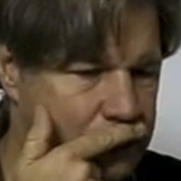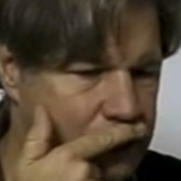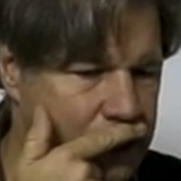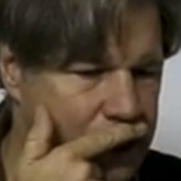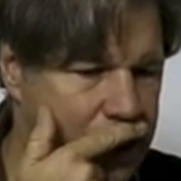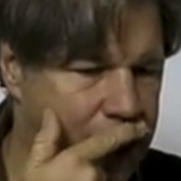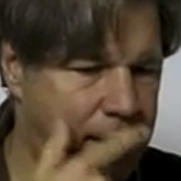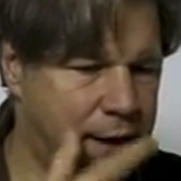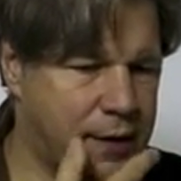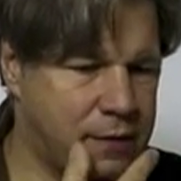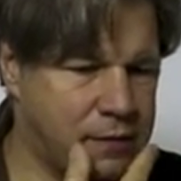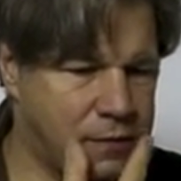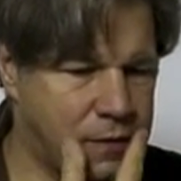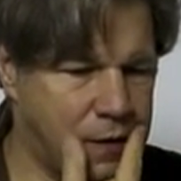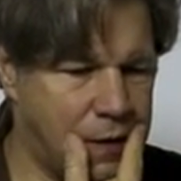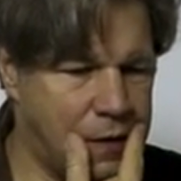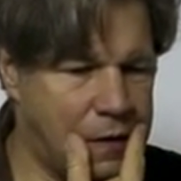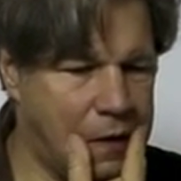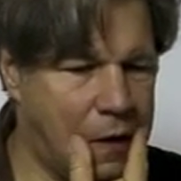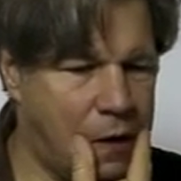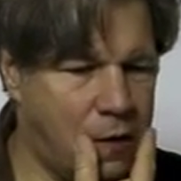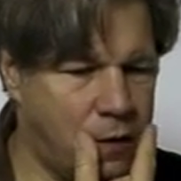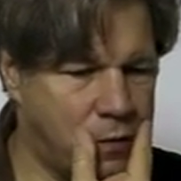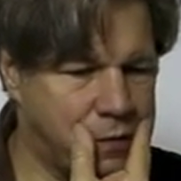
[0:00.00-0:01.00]
relaxed
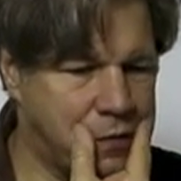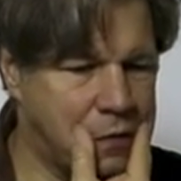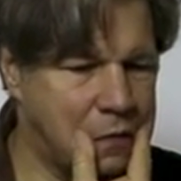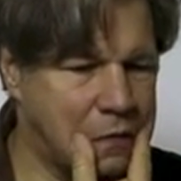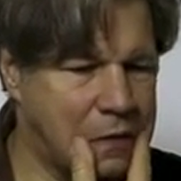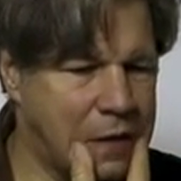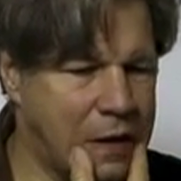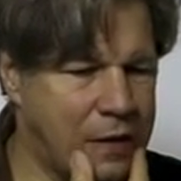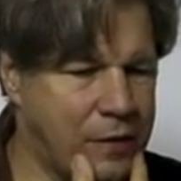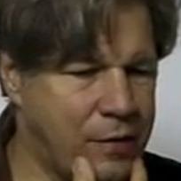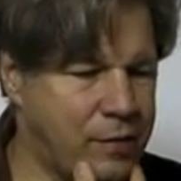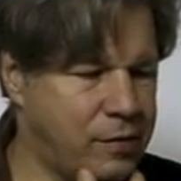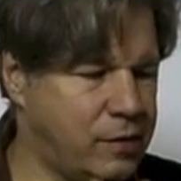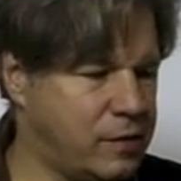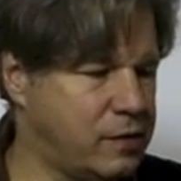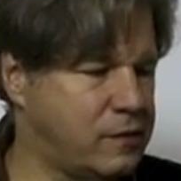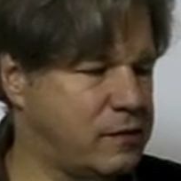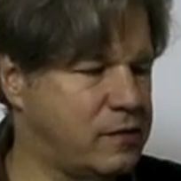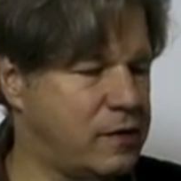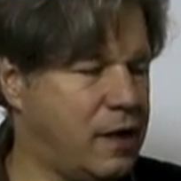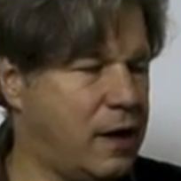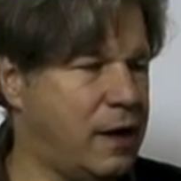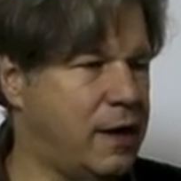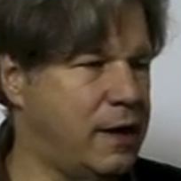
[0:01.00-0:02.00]
and also down on the
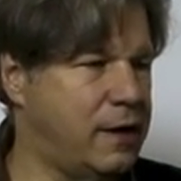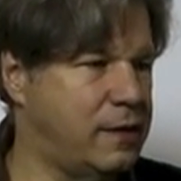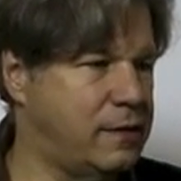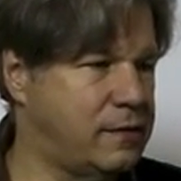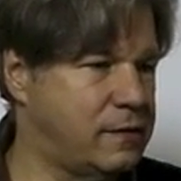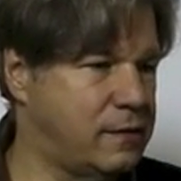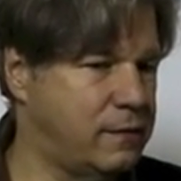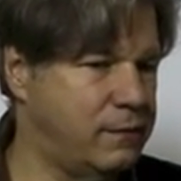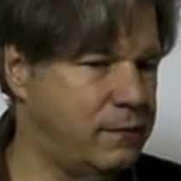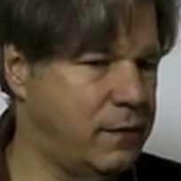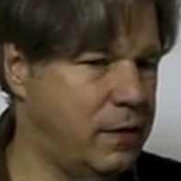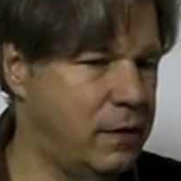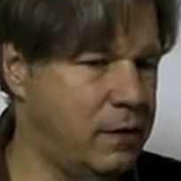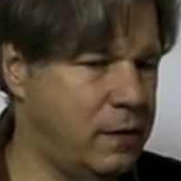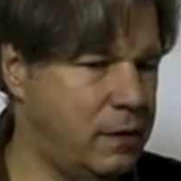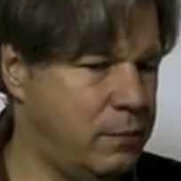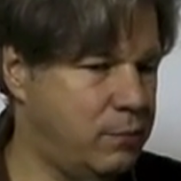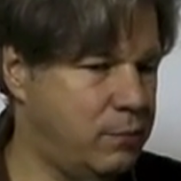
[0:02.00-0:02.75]
sides. Very